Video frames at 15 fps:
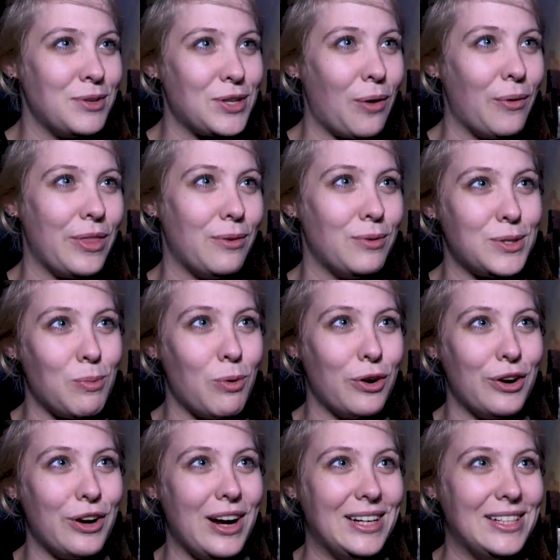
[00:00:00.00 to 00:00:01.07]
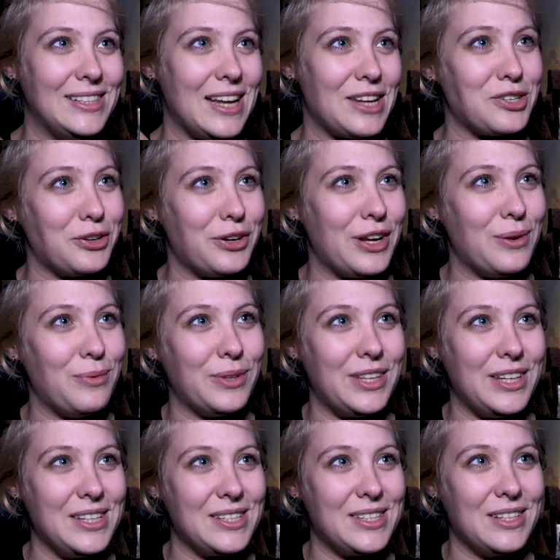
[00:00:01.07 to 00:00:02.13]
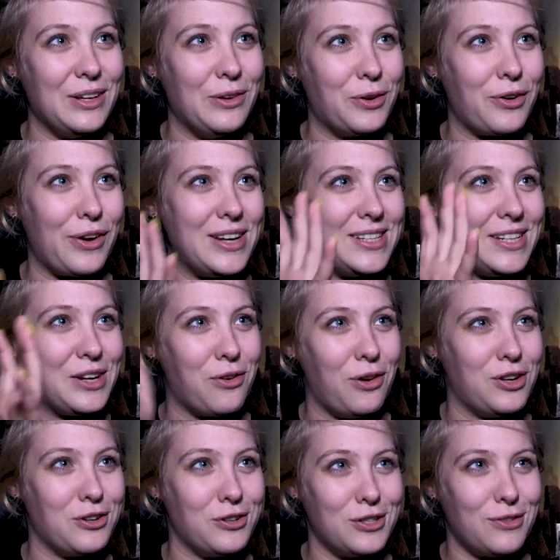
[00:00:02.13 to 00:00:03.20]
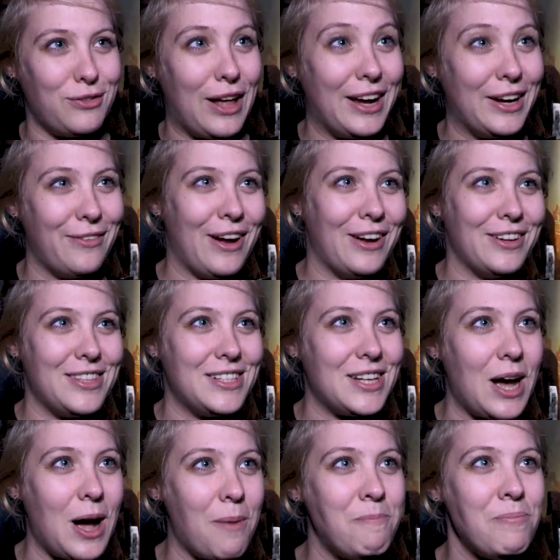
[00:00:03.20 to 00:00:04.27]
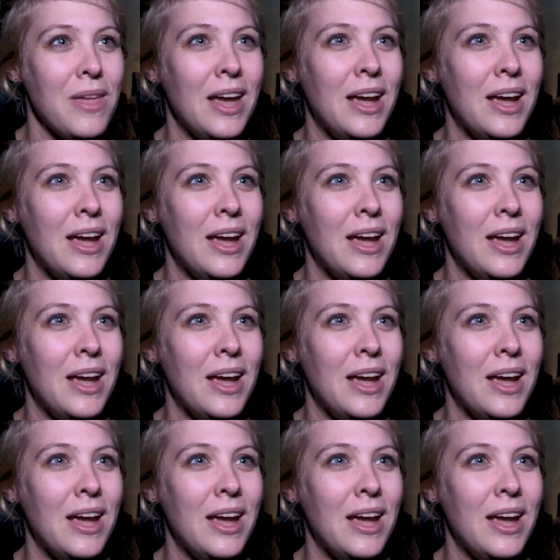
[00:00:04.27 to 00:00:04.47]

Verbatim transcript: You saw one that was more uh, deserty with these, you know, crazy creatures flying around at the top,